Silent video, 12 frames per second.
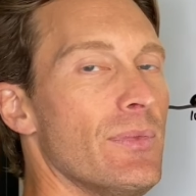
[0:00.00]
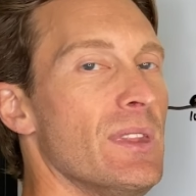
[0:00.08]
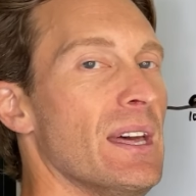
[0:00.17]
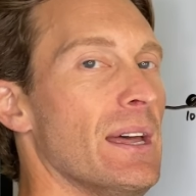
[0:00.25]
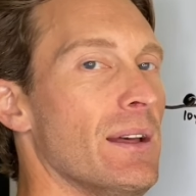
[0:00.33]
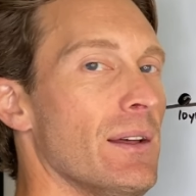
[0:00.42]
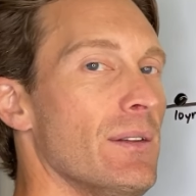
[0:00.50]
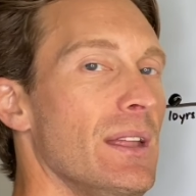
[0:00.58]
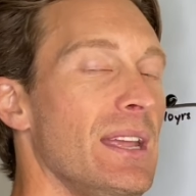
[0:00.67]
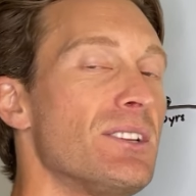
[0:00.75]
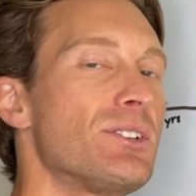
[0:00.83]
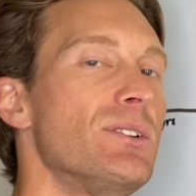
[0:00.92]
the
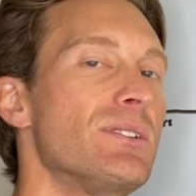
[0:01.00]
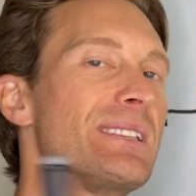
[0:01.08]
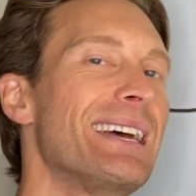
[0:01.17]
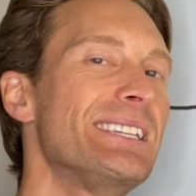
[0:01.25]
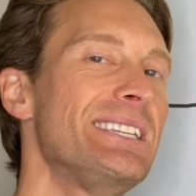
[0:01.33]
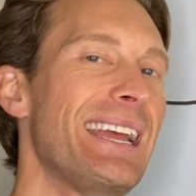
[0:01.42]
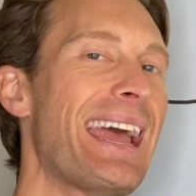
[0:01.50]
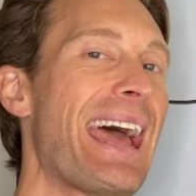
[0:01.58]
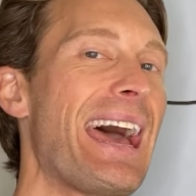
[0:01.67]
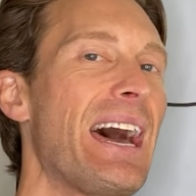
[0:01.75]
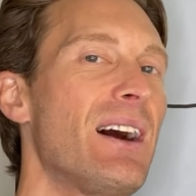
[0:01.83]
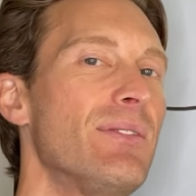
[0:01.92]
issues that you
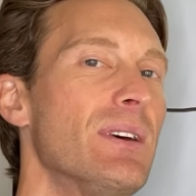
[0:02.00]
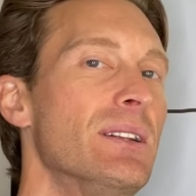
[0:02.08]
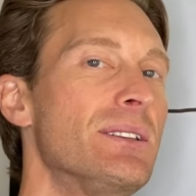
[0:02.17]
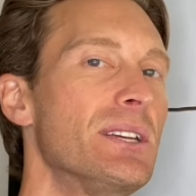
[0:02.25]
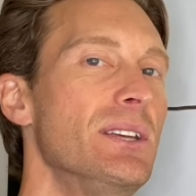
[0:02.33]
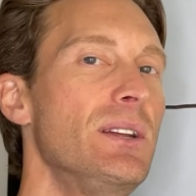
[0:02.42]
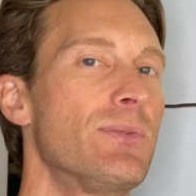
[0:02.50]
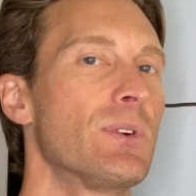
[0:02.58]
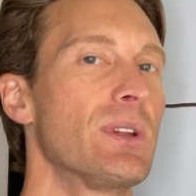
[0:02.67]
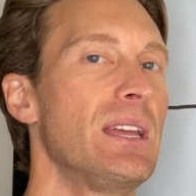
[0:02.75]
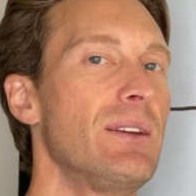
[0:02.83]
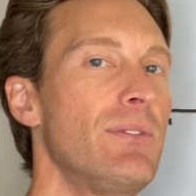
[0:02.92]
have until you
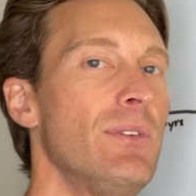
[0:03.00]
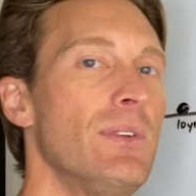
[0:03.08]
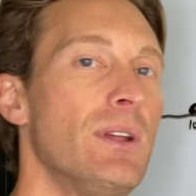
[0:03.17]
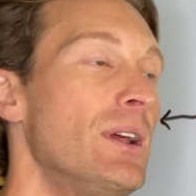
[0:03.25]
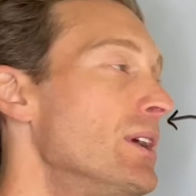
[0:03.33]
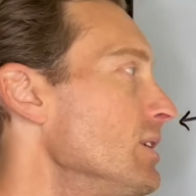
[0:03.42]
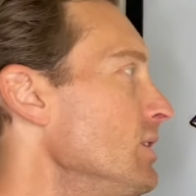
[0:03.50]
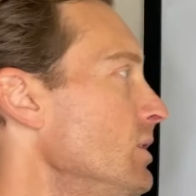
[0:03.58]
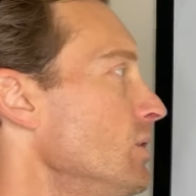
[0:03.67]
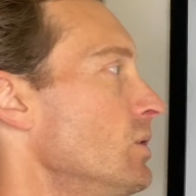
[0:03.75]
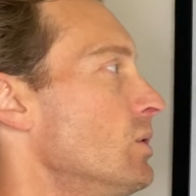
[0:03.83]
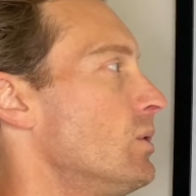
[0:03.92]
forgive,
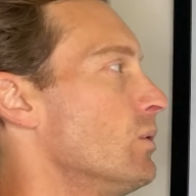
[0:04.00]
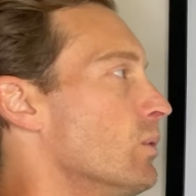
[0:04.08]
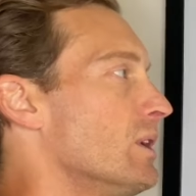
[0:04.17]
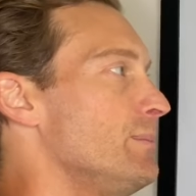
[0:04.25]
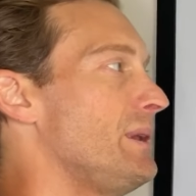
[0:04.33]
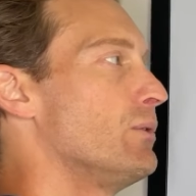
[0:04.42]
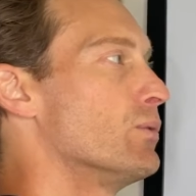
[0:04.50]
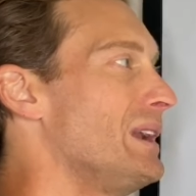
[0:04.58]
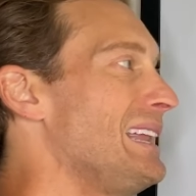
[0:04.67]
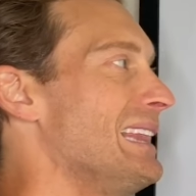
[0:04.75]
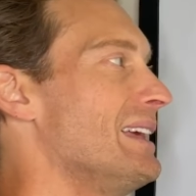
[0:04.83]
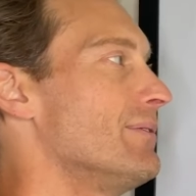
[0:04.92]
you would be
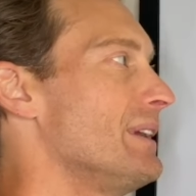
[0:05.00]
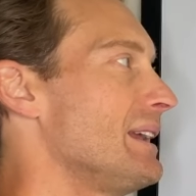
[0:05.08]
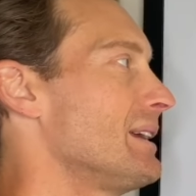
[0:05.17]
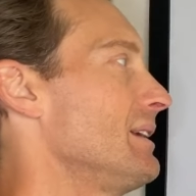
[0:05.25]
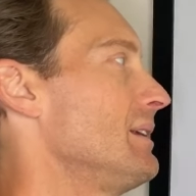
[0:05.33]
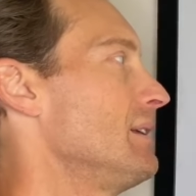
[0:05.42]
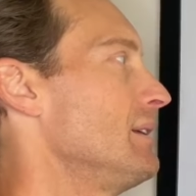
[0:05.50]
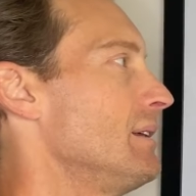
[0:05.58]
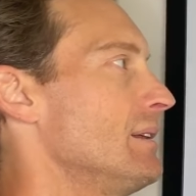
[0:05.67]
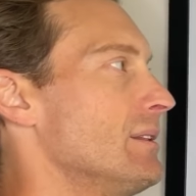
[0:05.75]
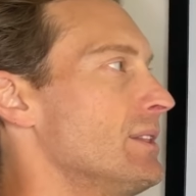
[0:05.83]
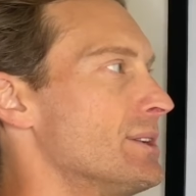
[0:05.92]
reliving
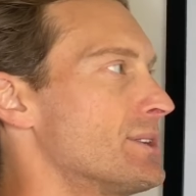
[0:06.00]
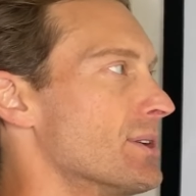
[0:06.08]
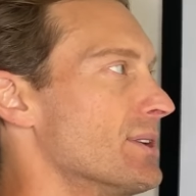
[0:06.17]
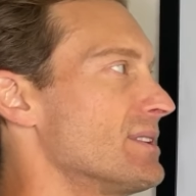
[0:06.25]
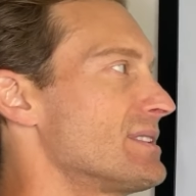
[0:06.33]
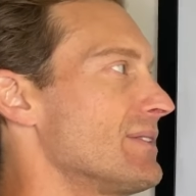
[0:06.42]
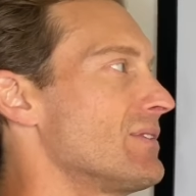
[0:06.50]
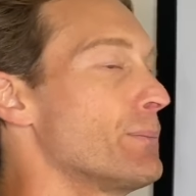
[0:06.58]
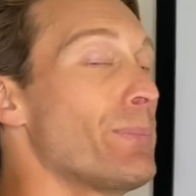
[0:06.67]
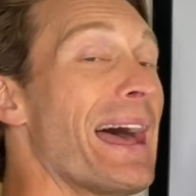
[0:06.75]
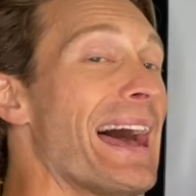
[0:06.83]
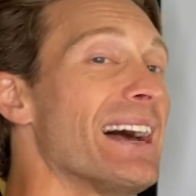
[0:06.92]
the turds of the
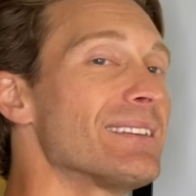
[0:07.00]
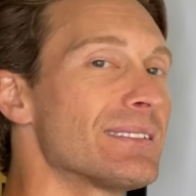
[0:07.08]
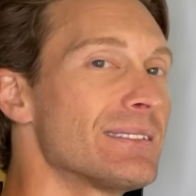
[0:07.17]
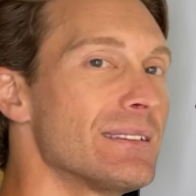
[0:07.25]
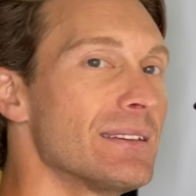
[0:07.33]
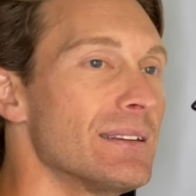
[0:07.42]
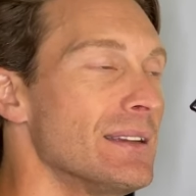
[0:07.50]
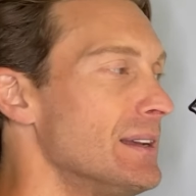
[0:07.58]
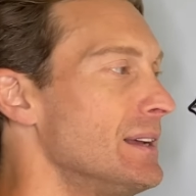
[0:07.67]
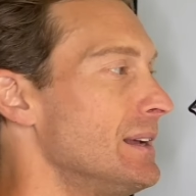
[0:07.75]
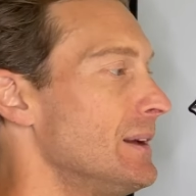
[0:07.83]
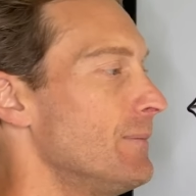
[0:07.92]
past,
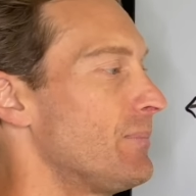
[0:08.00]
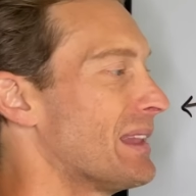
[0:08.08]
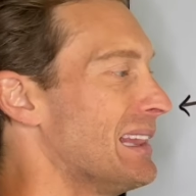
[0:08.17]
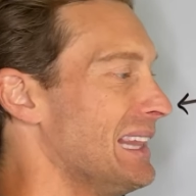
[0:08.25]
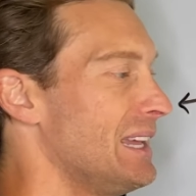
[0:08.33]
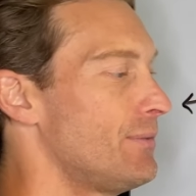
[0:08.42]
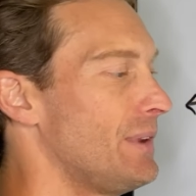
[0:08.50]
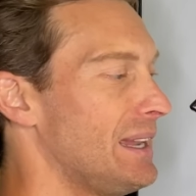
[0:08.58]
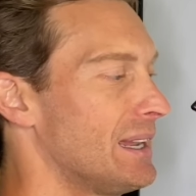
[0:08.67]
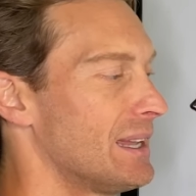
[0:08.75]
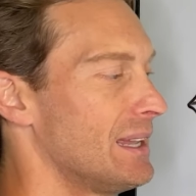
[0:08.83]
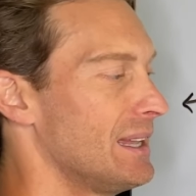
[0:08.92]

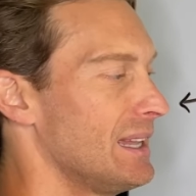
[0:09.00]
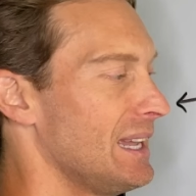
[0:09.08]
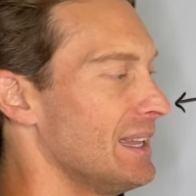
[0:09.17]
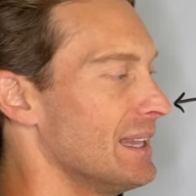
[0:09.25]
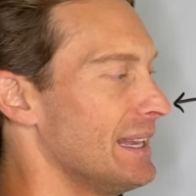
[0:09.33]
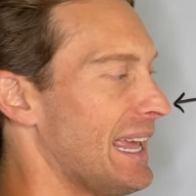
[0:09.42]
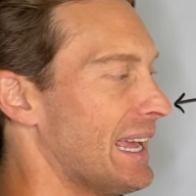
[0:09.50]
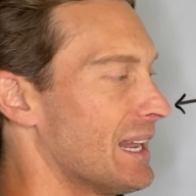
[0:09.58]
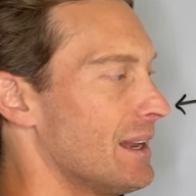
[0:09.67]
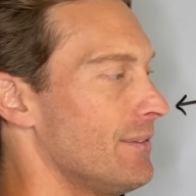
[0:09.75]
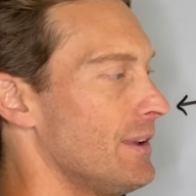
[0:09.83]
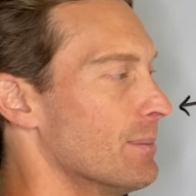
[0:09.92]
living in the
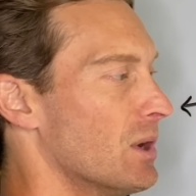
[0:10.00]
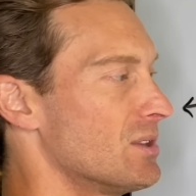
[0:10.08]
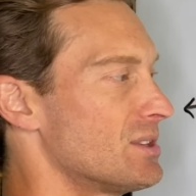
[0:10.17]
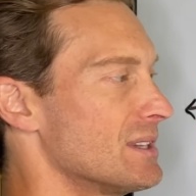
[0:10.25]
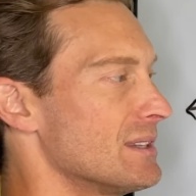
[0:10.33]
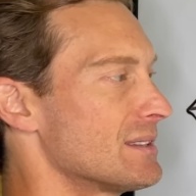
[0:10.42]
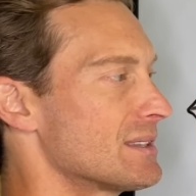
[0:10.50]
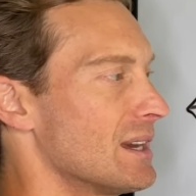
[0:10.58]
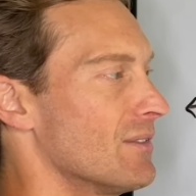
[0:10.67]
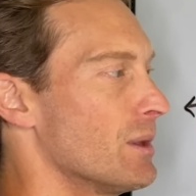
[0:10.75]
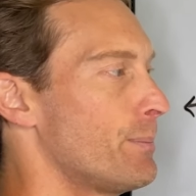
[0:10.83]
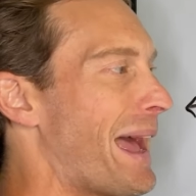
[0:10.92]
negative emotions
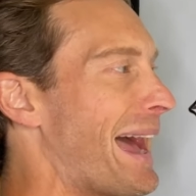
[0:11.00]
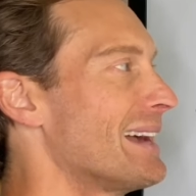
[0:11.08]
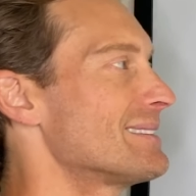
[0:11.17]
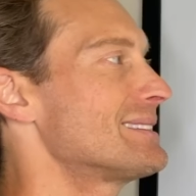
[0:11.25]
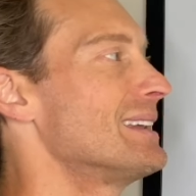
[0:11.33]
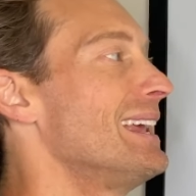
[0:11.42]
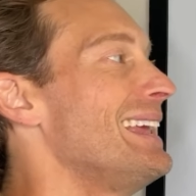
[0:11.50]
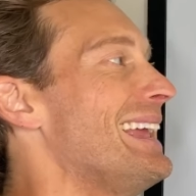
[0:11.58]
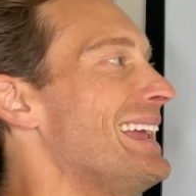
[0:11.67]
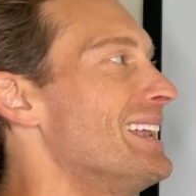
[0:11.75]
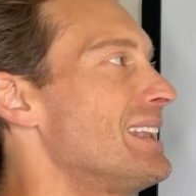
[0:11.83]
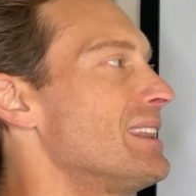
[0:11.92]
of the past
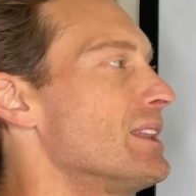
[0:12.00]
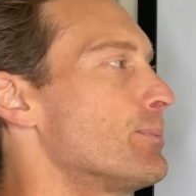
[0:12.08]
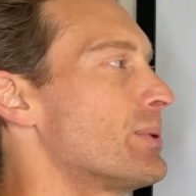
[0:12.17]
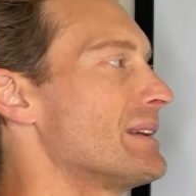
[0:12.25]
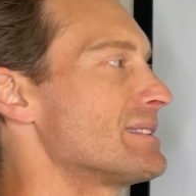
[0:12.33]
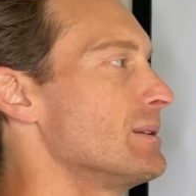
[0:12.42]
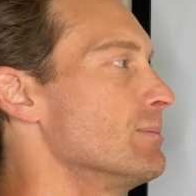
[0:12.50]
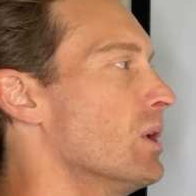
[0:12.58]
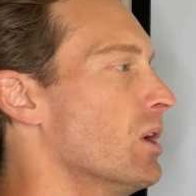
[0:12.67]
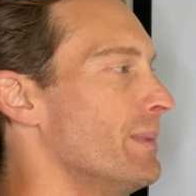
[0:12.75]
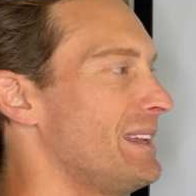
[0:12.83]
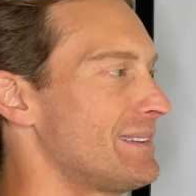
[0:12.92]
in the present
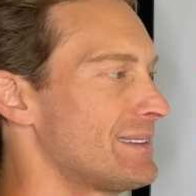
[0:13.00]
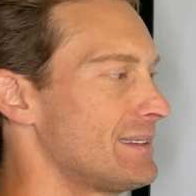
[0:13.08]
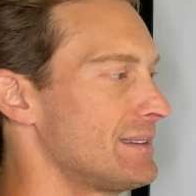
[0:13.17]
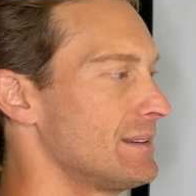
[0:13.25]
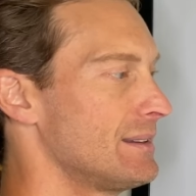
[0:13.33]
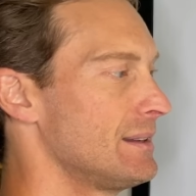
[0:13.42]
moment,